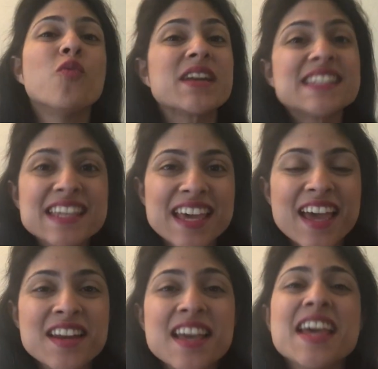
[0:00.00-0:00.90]
Once
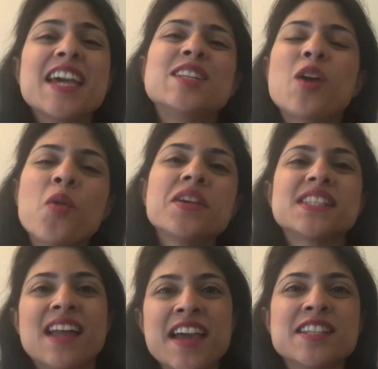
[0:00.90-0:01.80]
again, it's
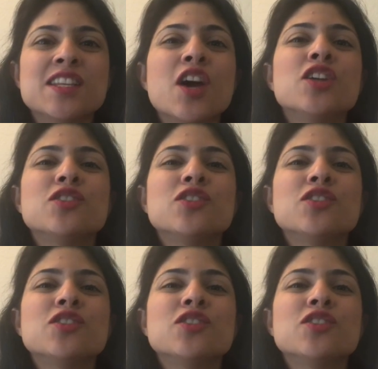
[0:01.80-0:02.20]
always nice